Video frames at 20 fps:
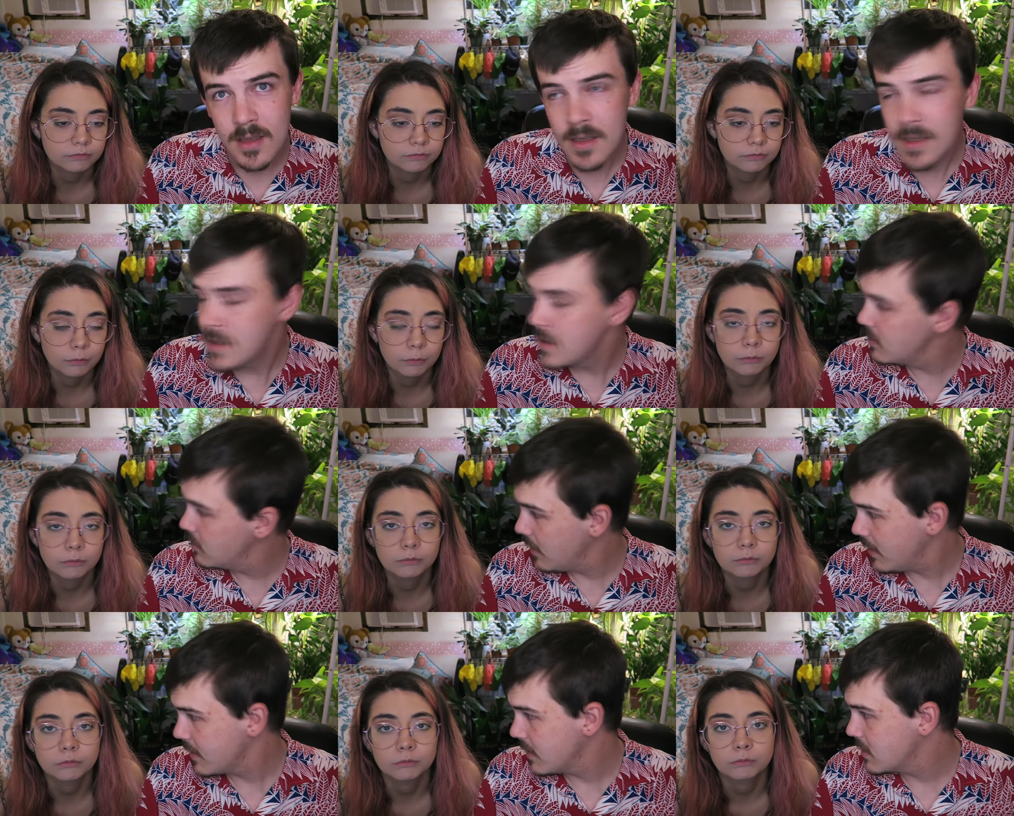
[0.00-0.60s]
Speaker 1: Do
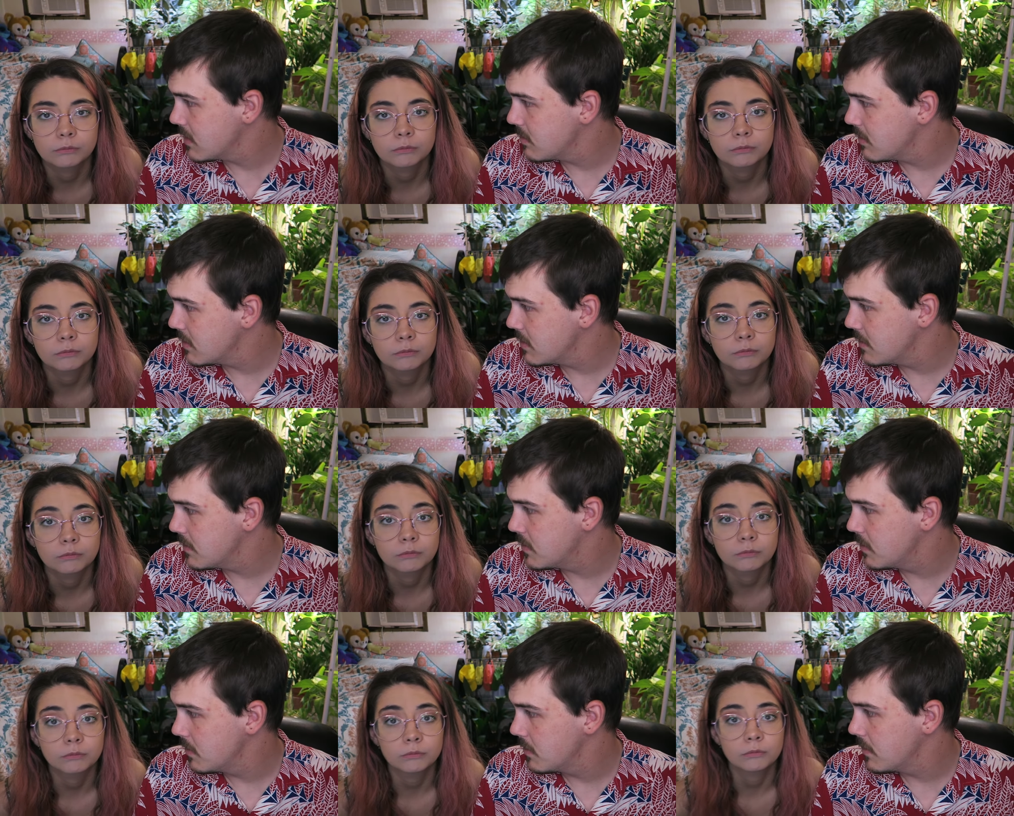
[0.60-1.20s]
you like
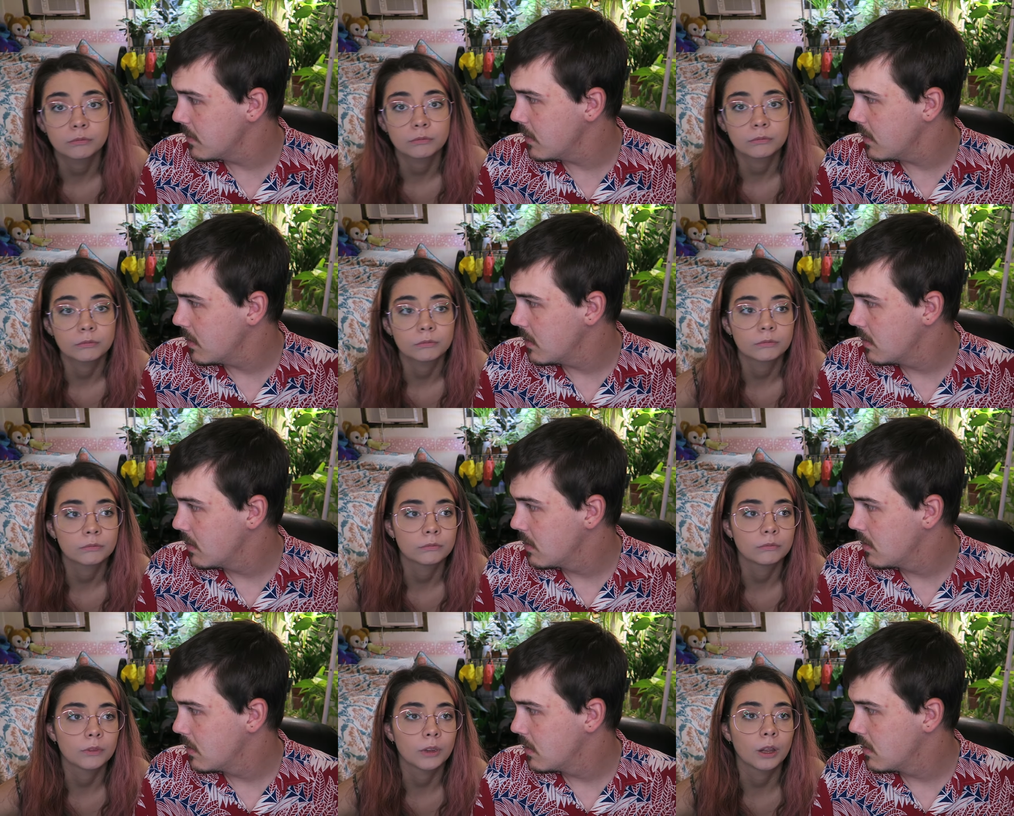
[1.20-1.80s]
expensive jewelry?
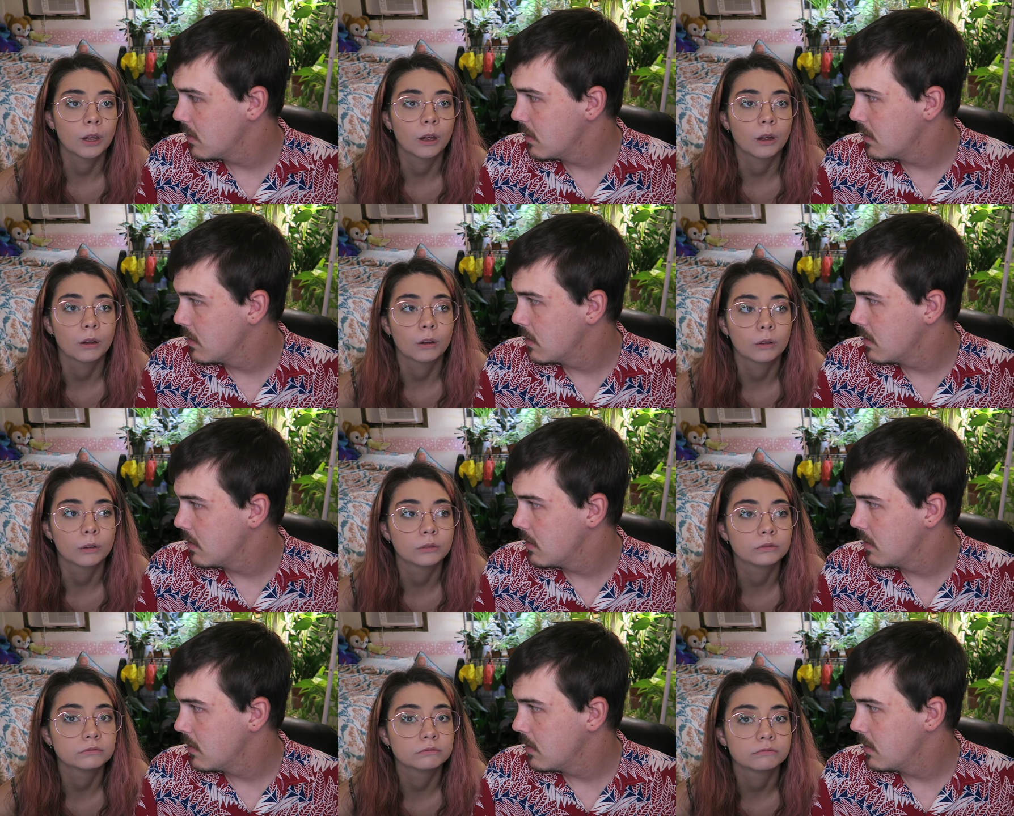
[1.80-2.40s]

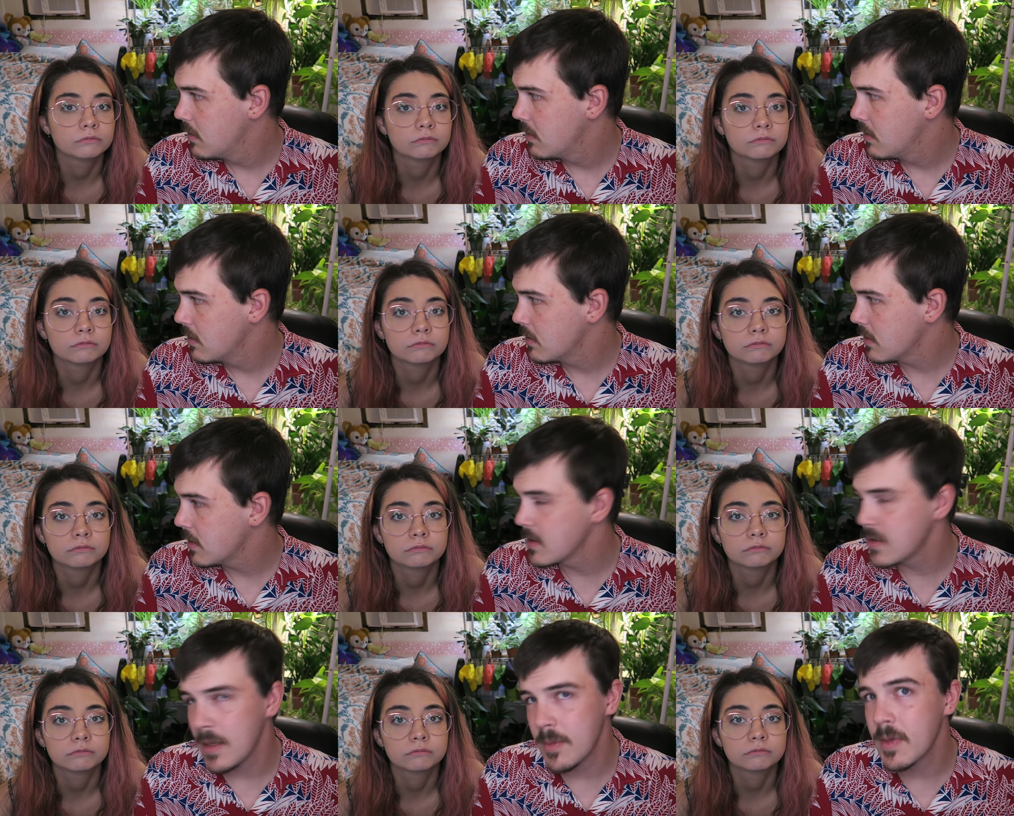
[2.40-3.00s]
No.
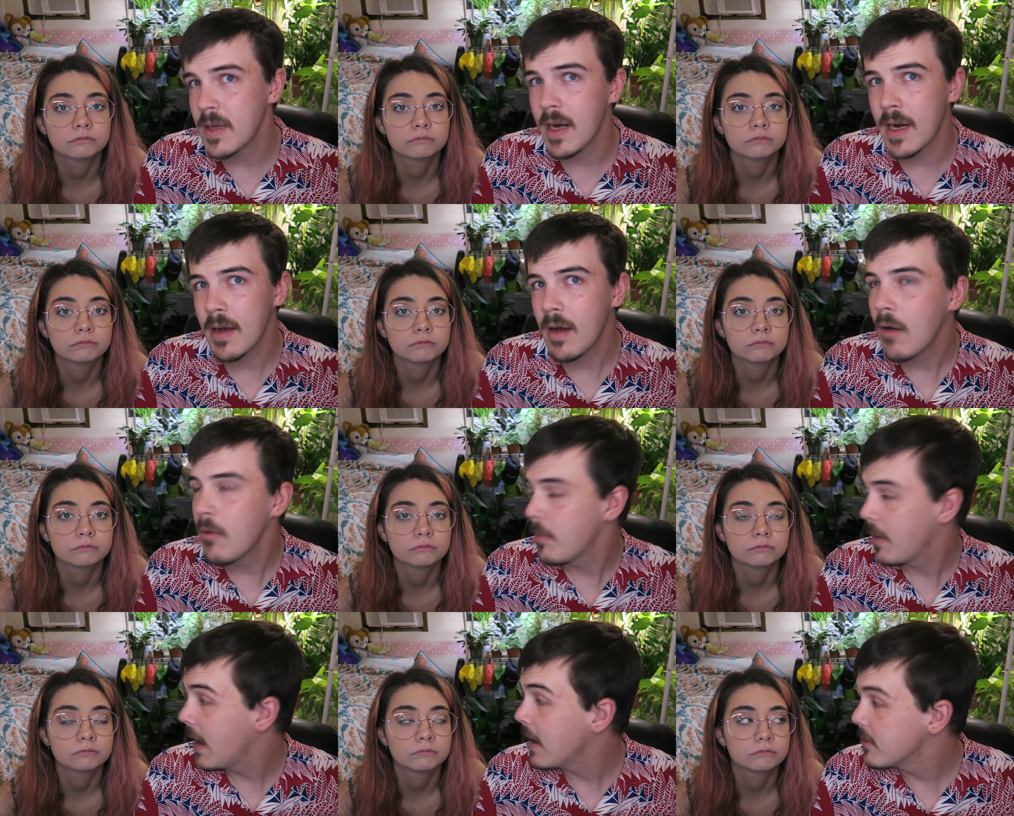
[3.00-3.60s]
Because I mean, I,
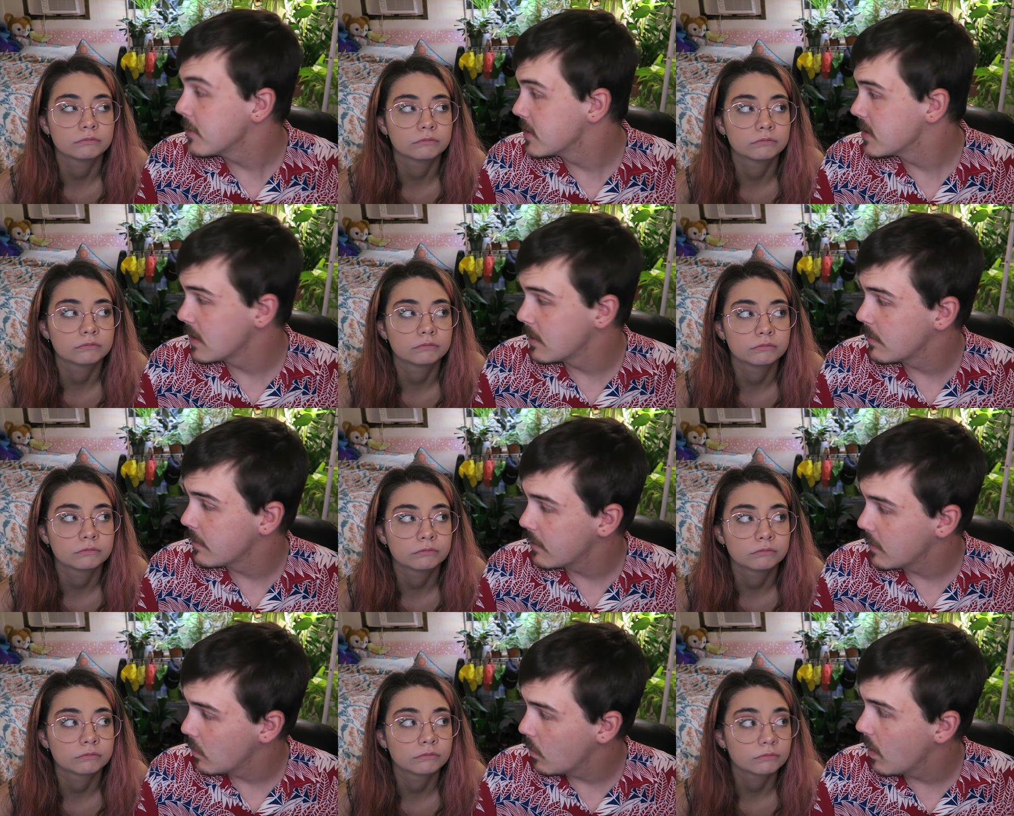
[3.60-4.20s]
will buy you some
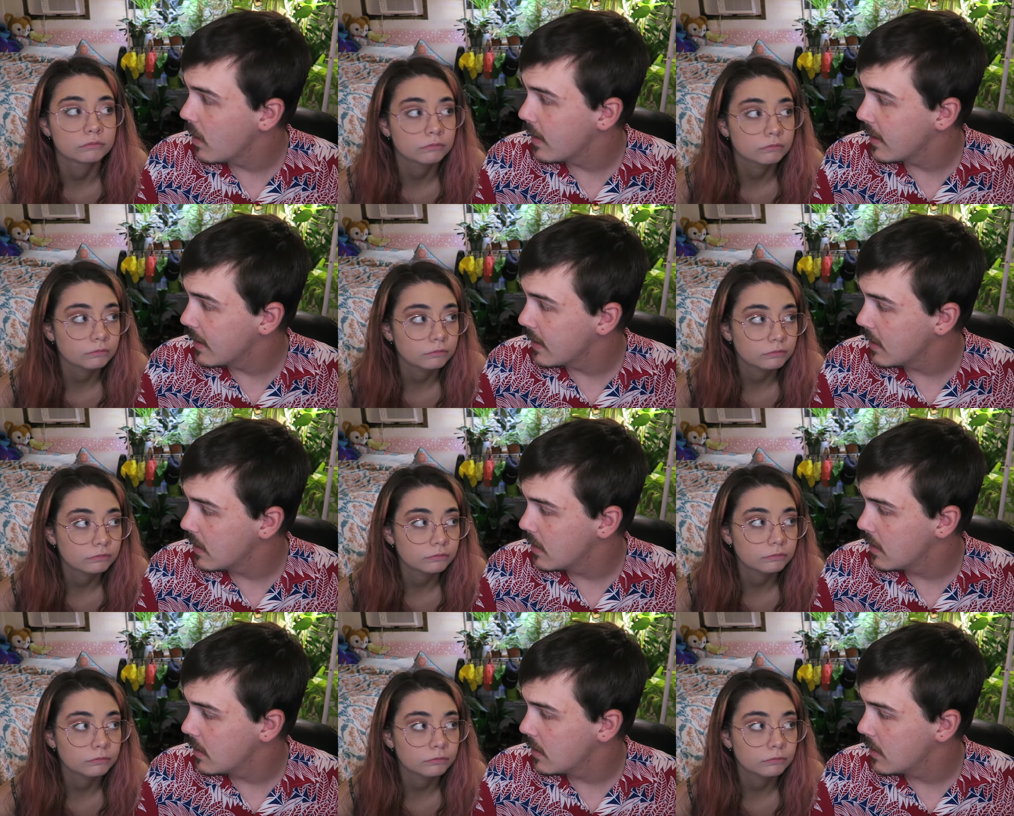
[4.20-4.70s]
if you want it.